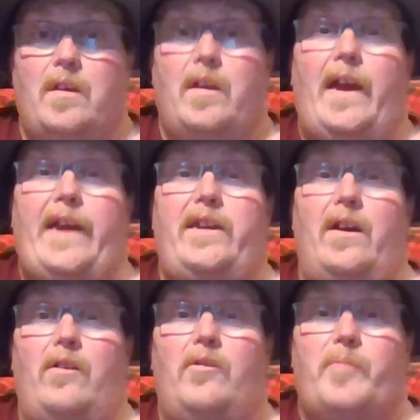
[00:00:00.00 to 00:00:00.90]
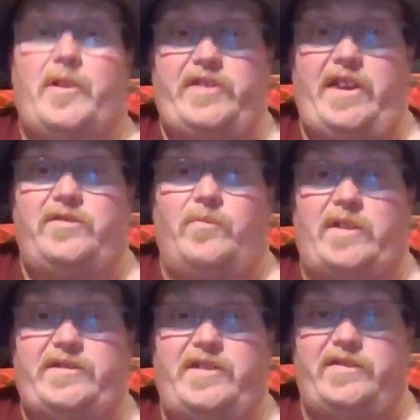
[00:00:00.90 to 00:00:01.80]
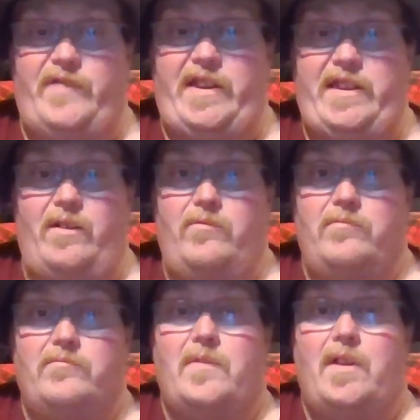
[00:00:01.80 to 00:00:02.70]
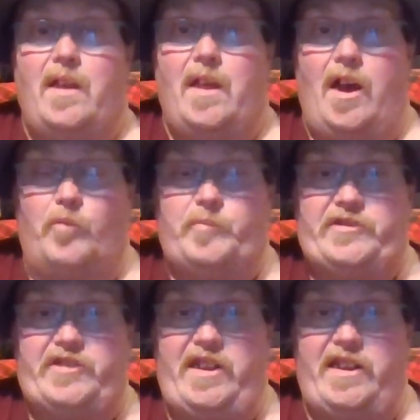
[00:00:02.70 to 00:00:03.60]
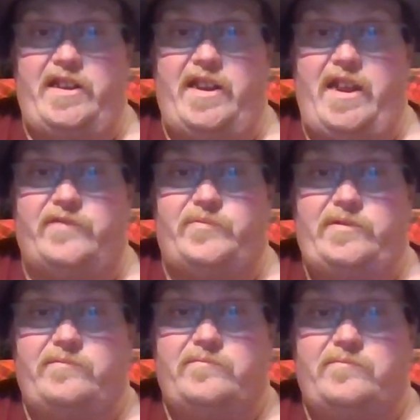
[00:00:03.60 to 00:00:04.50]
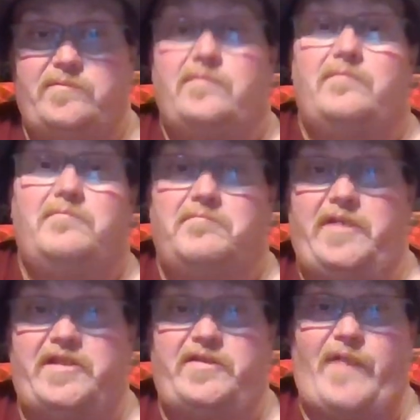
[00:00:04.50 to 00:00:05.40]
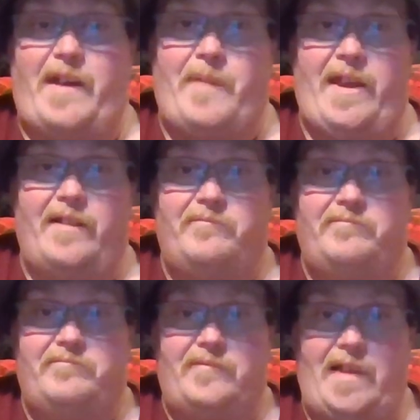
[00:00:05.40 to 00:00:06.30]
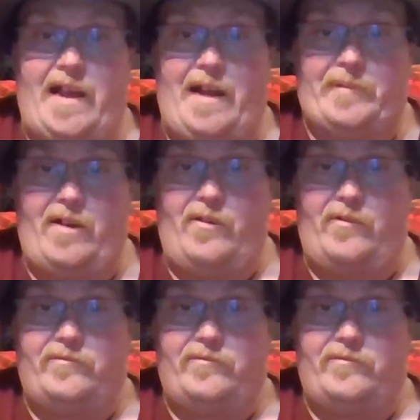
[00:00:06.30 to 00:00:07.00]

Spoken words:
Hey y'all, appreciate you watching this video. Hope to see you in the next one. This is the Fat Man. I'm gone.